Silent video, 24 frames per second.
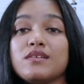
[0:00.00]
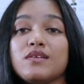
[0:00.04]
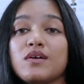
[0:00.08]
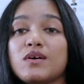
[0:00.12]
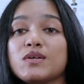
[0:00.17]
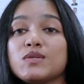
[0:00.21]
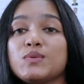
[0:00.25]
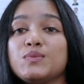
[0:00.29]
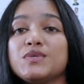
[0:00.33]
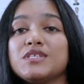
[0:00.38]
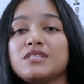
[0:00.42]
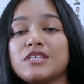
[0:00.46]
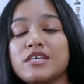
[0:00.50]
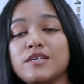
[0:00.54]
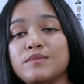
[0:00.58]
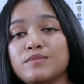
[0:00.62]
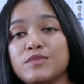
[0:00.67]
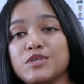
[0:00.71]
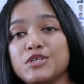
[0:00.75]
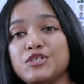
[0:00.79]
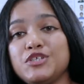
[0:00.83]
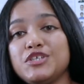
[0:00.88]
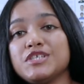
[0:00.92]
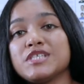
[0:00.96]
Along with
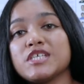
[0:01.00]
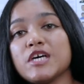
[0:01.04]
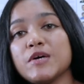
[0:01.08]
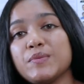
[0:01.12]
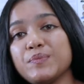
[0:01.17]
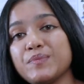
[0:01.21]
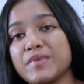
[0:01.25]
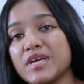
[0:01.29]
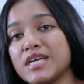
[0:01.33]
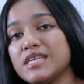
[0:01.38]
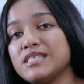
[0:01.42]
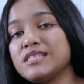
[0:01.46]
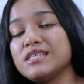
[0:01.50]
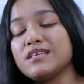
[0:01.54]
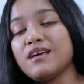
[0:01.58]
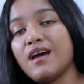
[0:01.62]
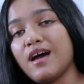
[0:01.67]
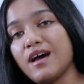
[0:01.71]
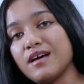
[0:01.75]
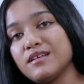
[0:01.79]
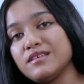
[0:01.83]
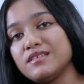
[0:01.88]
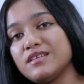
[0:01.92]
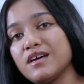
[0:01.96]
EMERGE's amazing
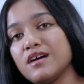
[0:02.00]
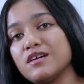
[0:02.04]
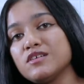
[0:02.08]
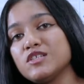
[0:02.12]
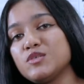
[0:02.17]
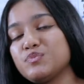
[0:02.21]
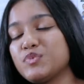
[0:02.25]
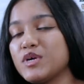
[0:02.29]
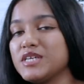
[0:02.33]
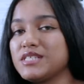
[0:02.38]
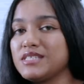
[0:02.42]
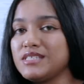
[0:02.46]
handouts,